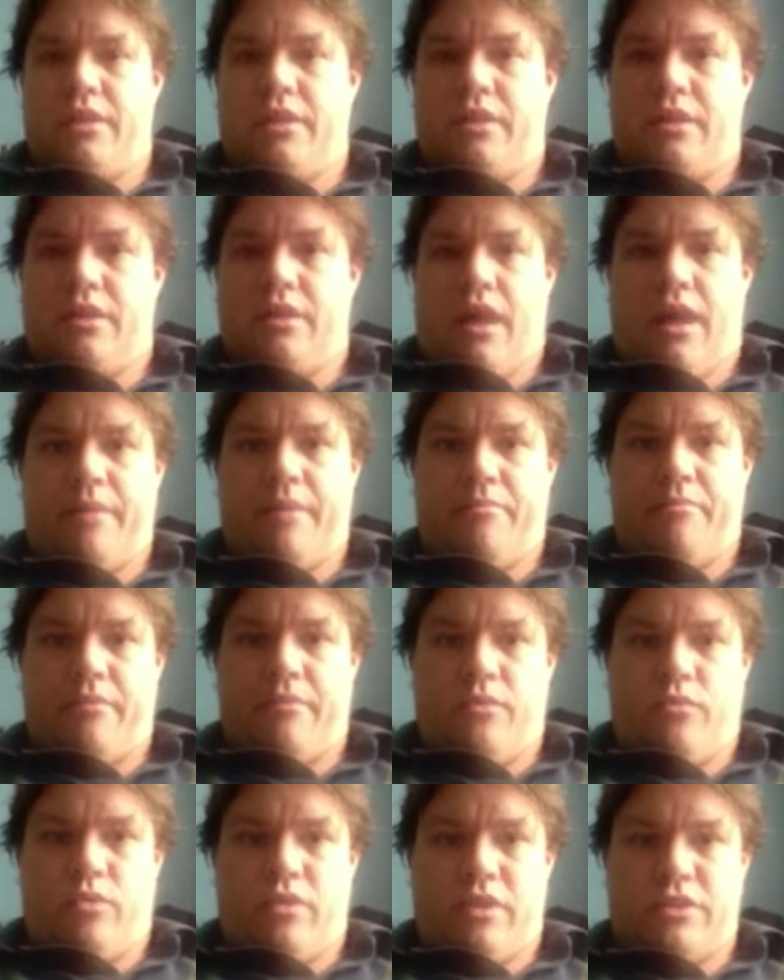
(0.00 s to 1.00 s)
I
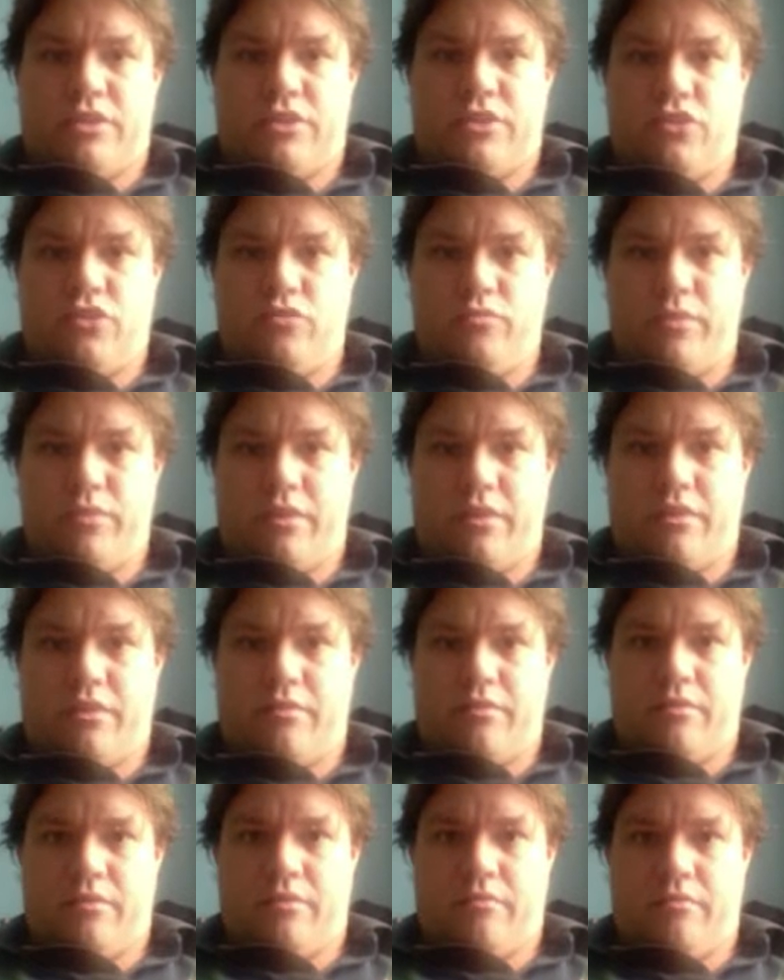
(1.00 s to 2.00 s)
will assume that
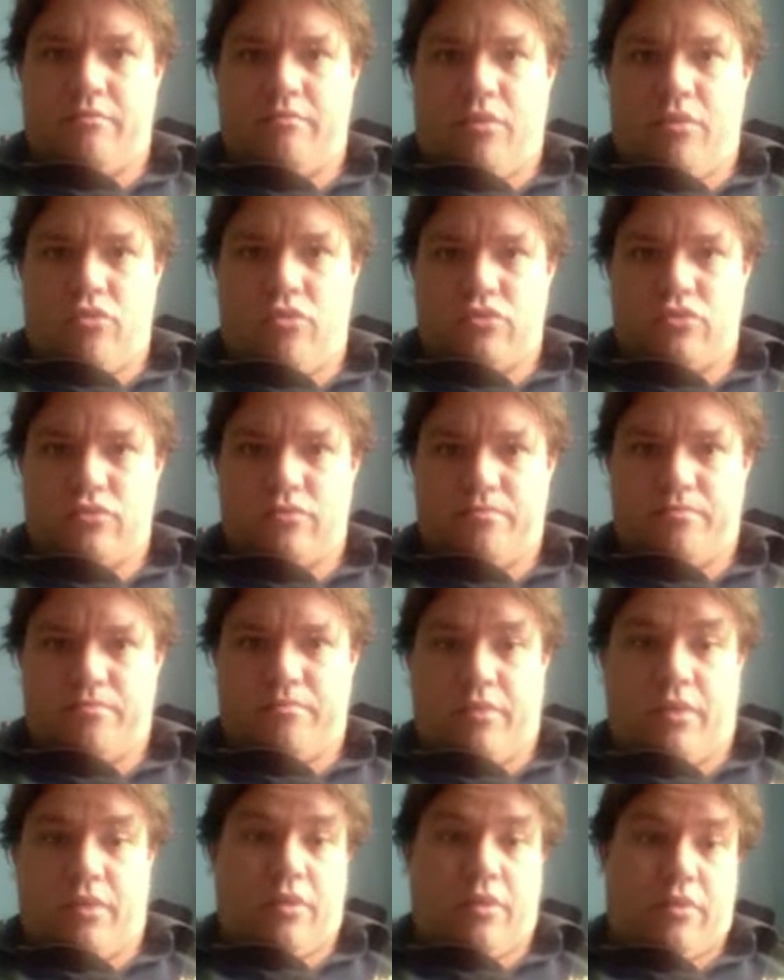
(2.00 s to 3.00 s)
most
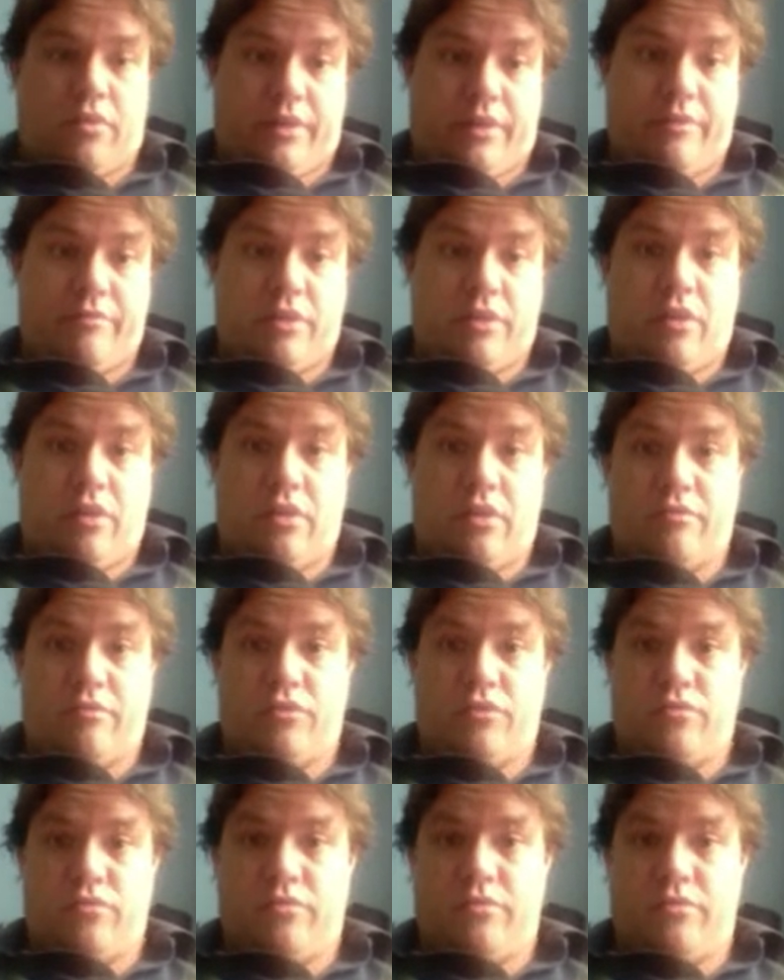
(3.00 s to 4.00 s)
or even all
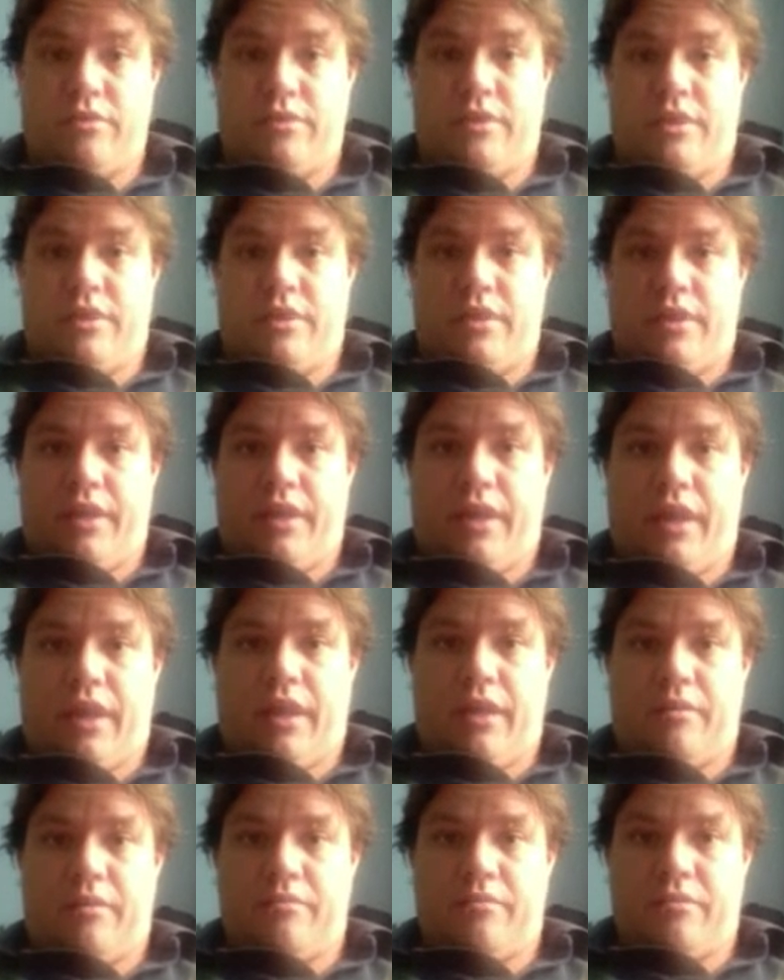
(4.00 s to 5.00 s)
of you
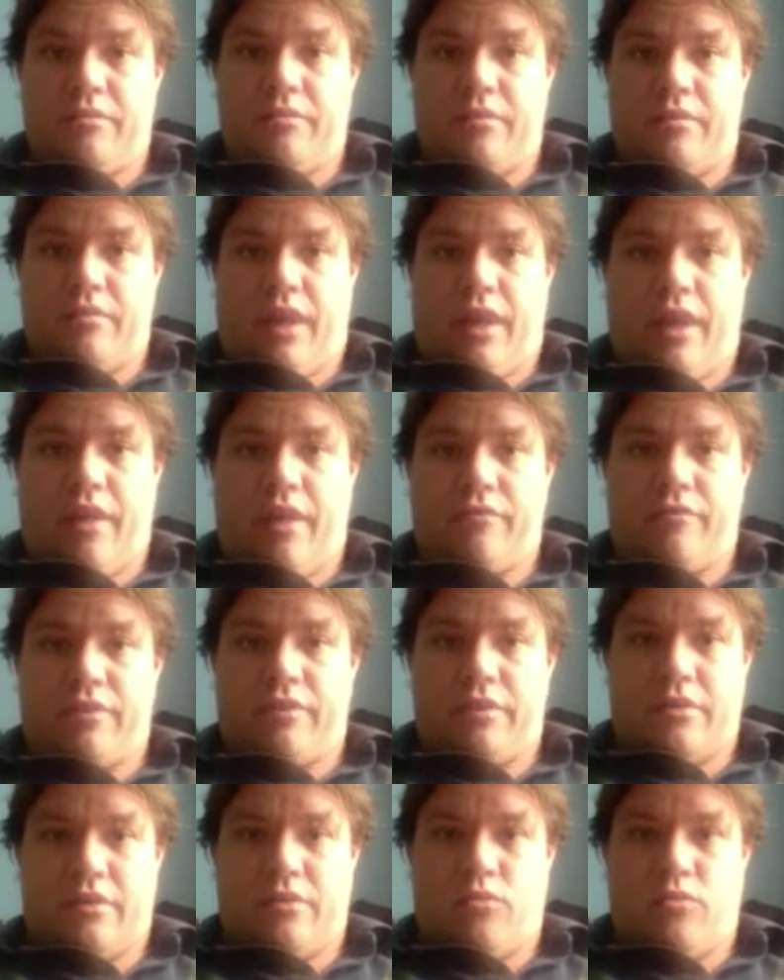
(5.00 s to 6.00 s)
came
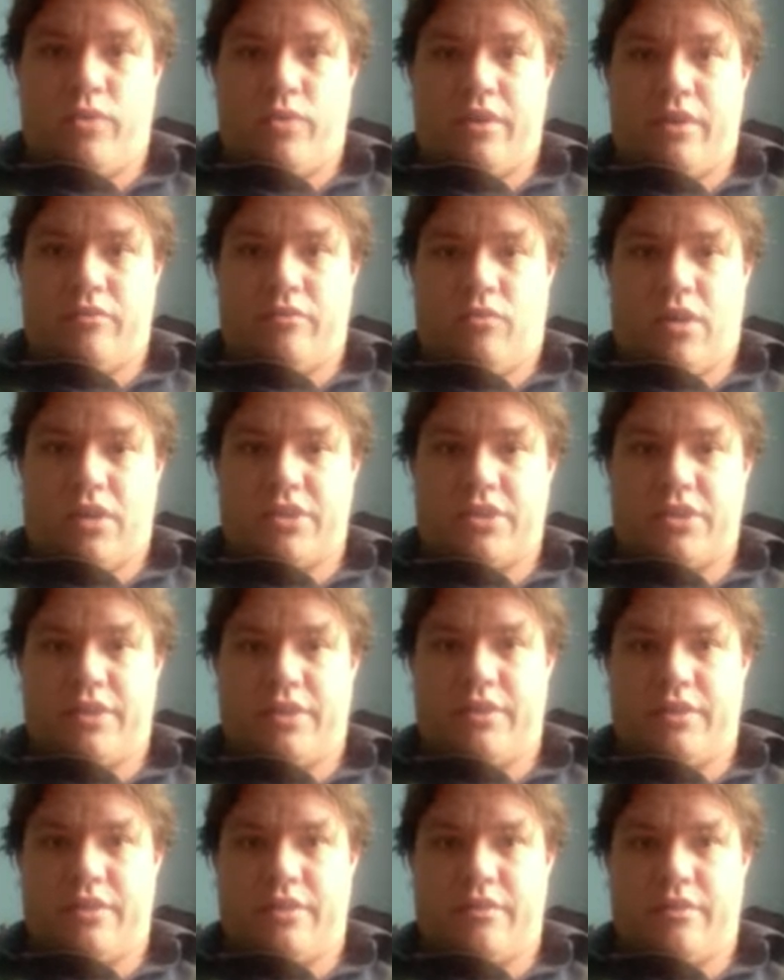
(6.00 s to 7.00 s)
after
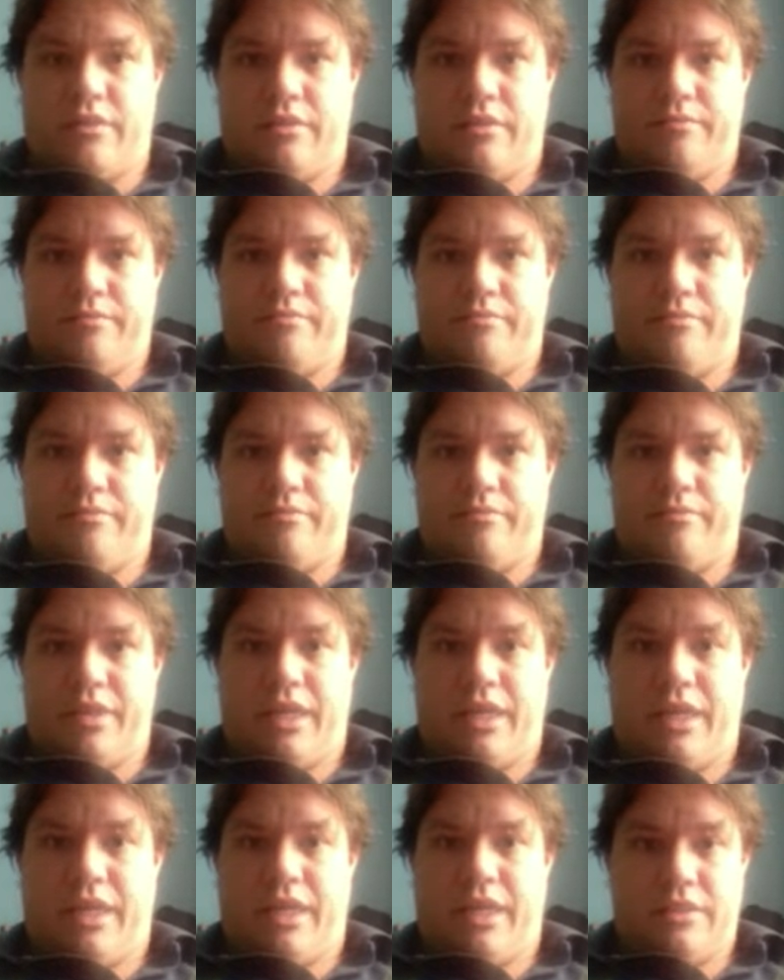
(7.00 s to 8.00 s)
watching the
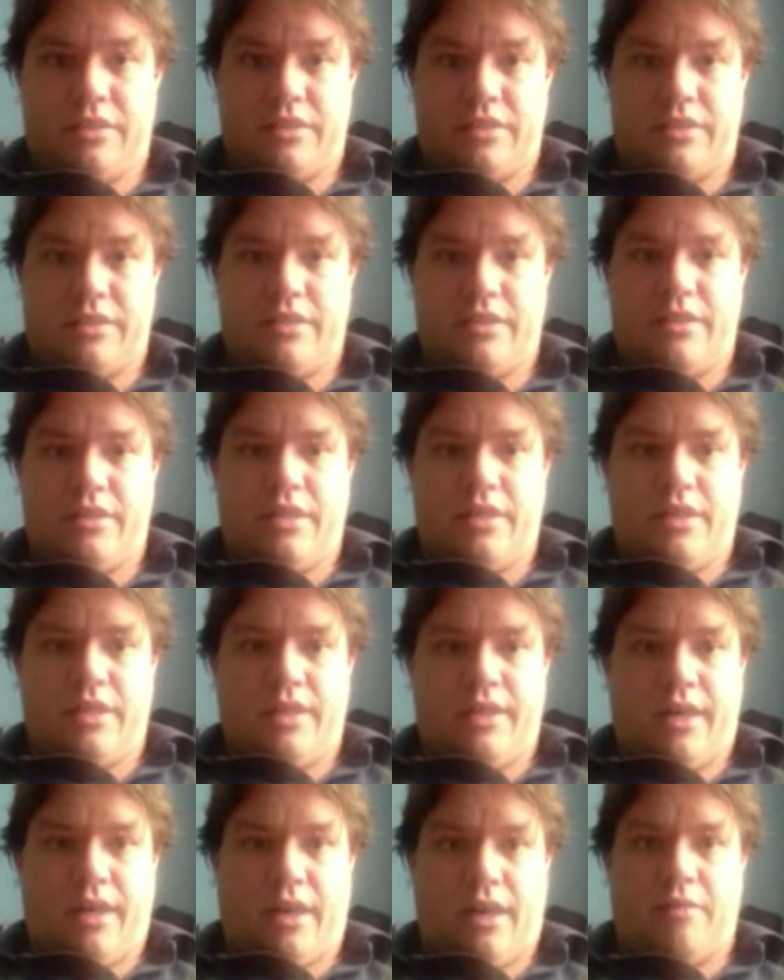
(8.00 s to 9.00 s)
beginners
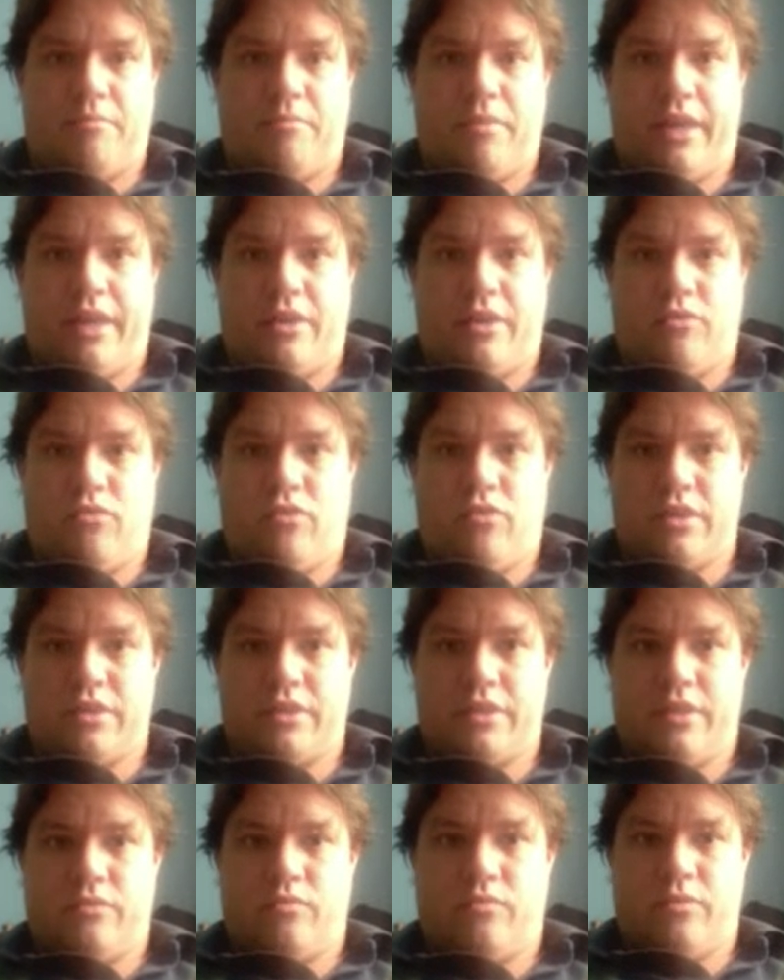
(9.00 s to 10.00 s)
card play
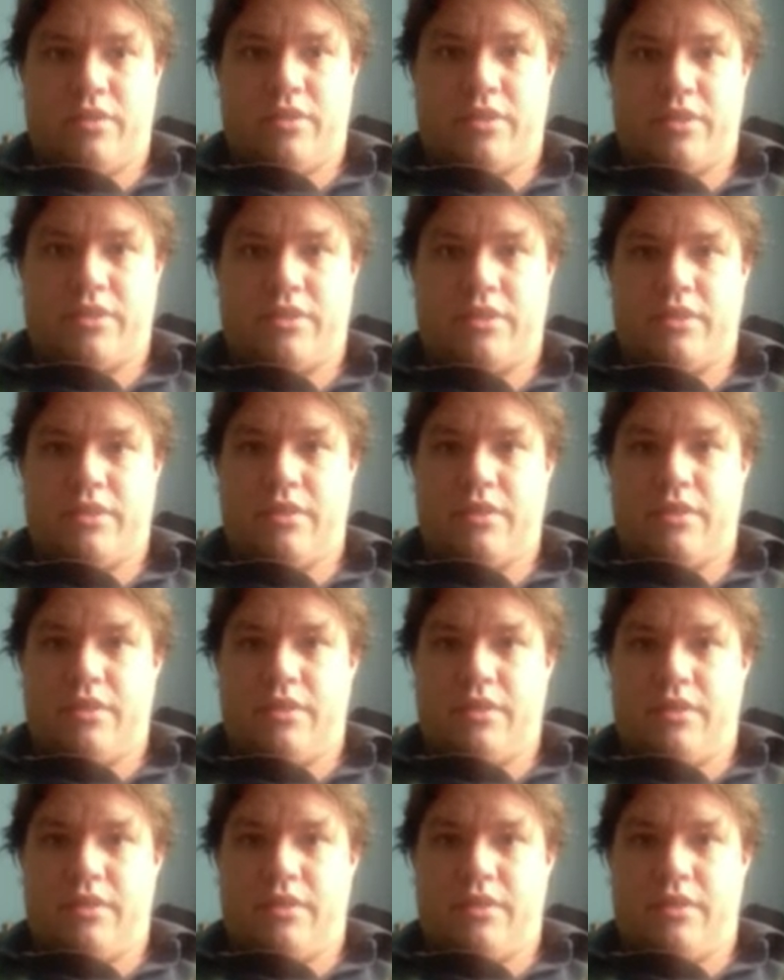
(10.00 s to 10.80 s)
course that was